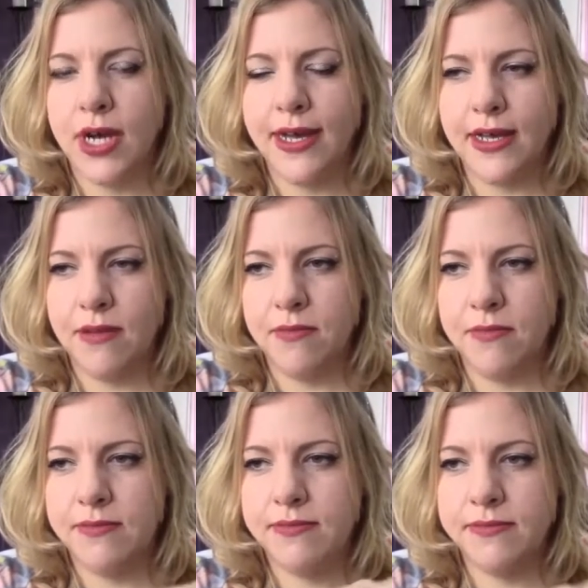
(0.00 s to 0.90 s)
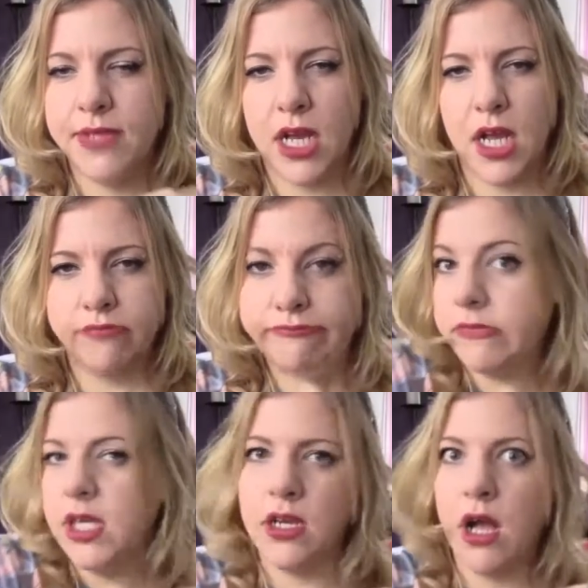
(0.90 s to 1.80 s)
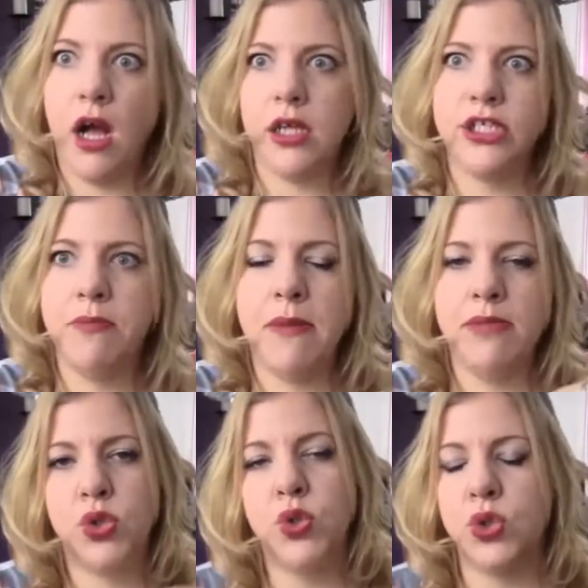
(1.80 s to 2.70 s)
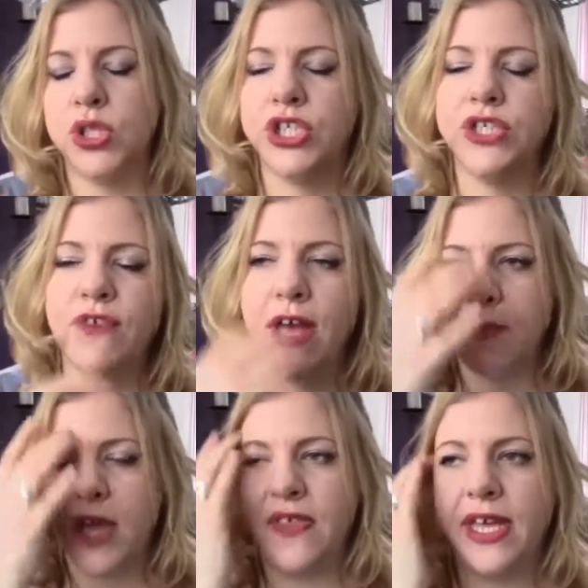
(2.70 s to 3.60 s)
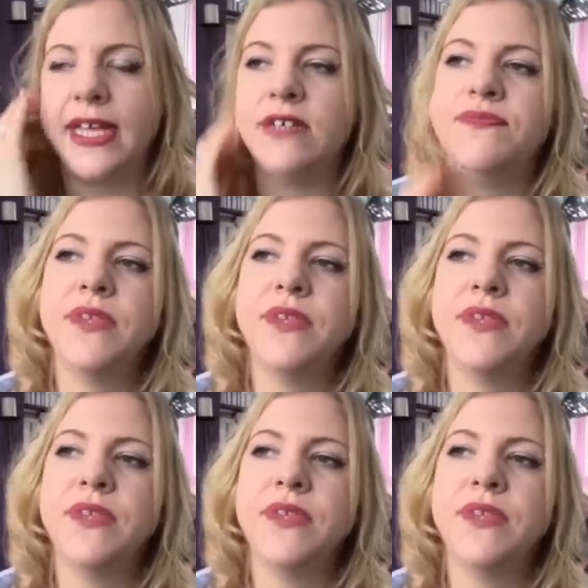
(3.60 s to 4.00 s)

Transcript: a cast member door, just round by there,